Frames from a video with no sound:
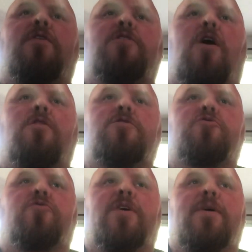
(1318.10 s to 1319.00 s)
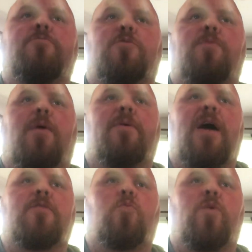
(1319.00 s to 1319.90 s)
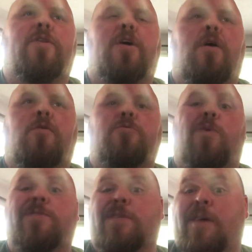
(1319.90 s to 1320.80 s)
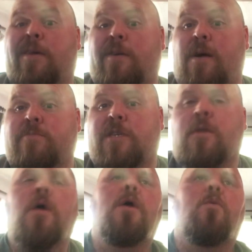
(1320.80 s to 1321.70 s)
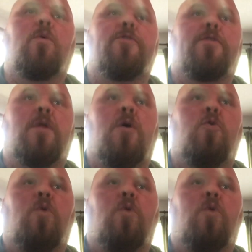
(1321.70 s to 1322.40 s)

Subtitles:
talks and dreams are probably out the windows. And once again, Clemson with no